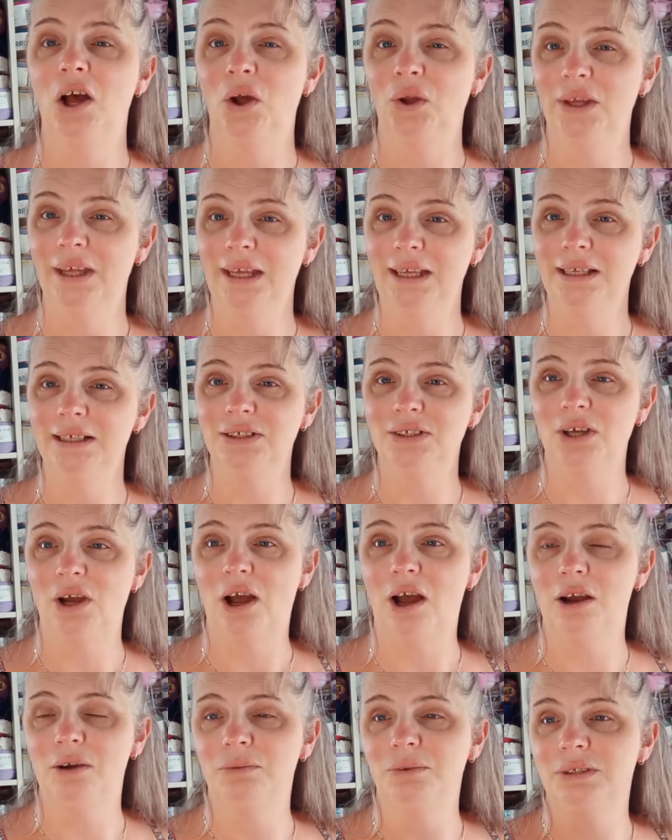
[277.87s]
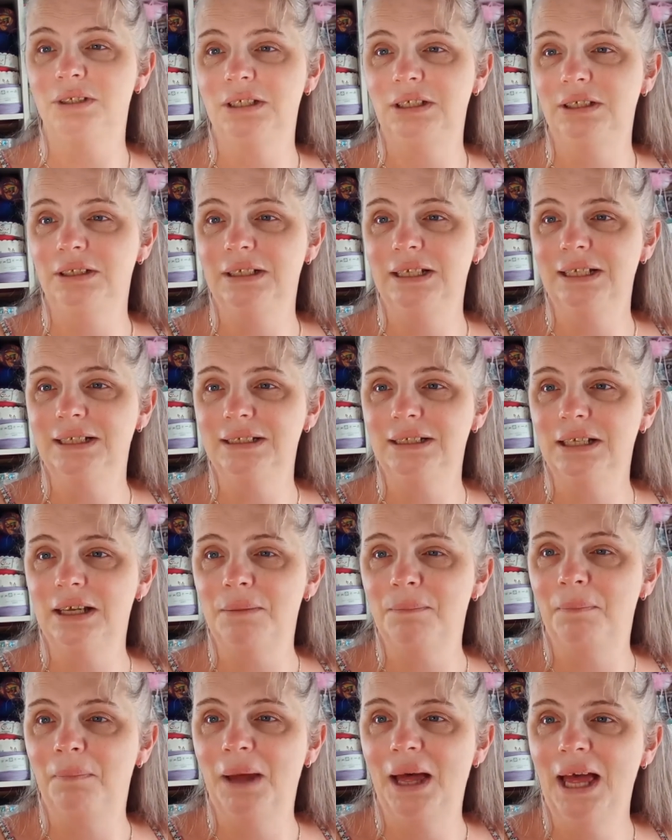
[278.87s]
Okay, so I will see you next
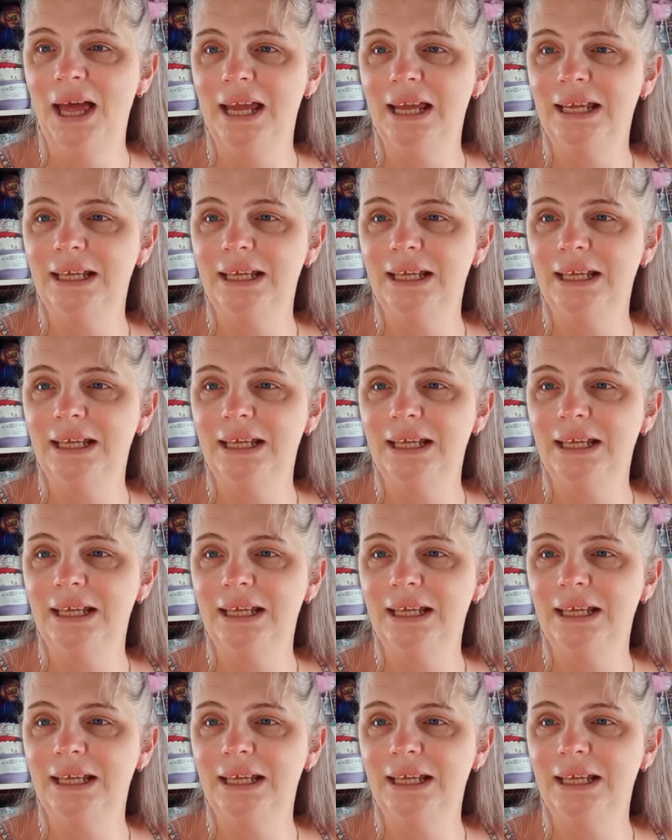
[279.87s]
time. Bye.